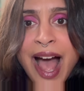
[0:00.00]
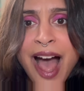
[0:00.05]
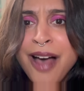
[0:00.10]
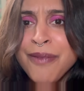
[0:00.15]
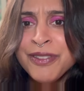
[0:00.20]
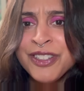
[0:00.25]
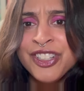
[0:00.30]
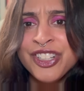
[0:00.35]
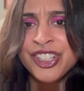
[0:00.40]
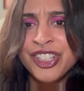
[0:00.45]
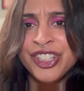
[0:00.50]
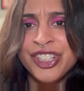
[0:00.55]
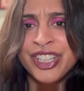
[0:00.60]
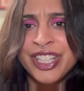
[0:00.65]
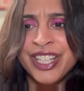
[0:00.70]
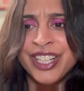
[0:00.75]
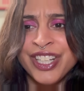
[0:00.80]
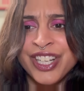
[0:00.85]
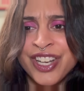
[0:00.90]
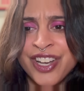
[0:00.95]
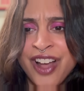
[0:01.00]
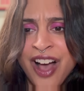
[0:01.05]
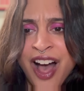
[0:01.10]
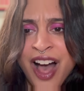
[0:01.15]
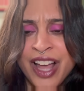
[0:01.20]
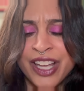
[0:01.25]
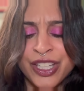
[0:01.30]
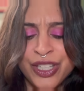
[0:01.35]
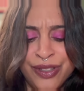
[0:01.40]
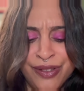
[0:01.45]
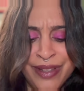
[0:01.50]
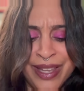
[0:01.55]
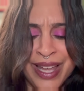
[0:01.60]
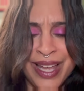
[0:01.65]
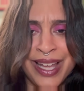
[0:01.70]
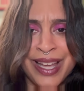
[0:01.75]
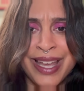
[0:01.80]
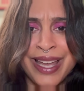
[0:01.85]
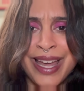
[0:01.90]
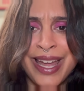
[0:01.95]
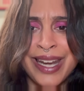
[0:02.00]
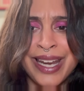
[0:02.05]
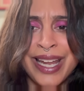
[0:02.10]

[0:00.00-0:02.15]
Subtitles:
"Absolutely not, you can't get